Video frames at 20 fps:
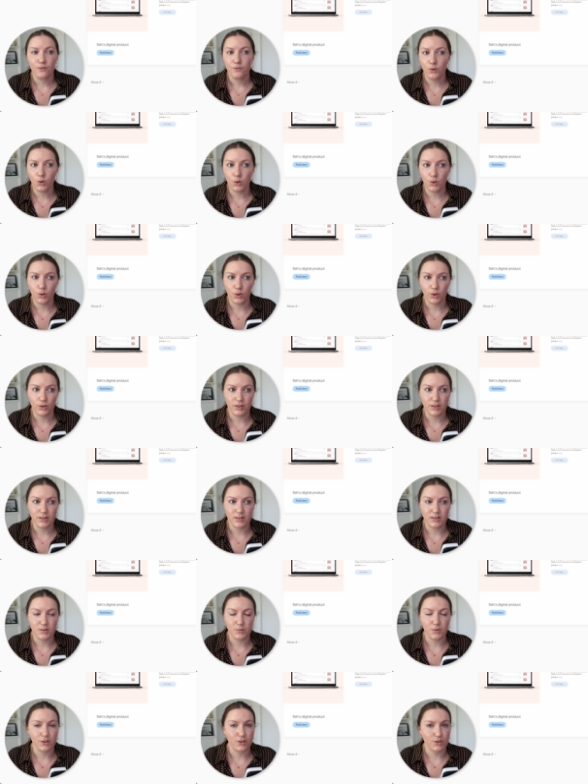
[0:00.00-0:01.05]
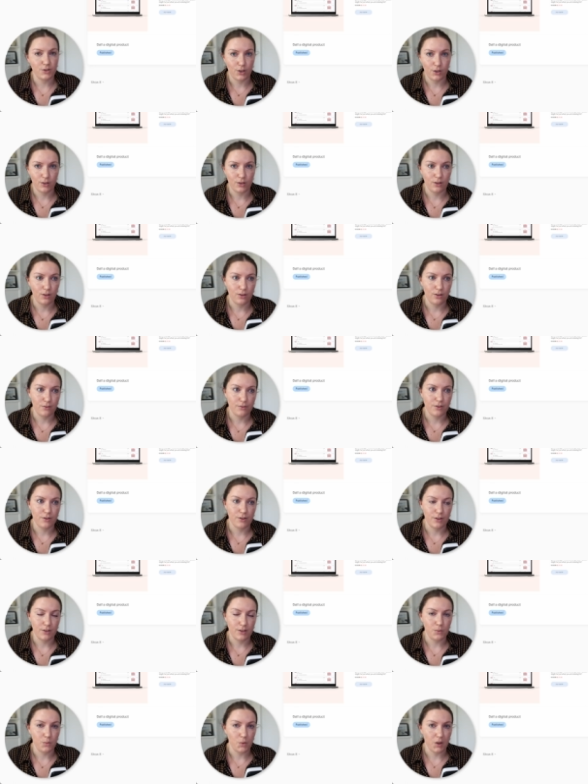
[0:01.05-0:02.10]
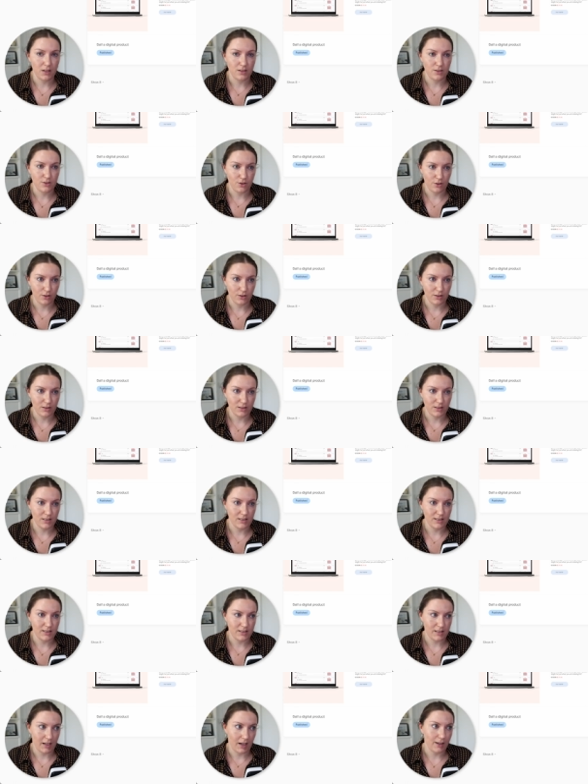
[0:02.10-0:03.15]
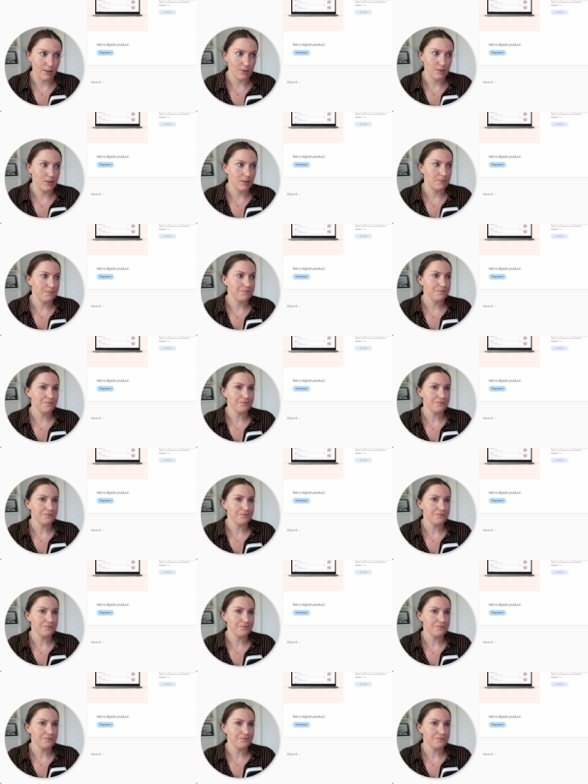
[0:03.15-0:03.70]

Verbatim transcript: four orders for a total of $31 in sales.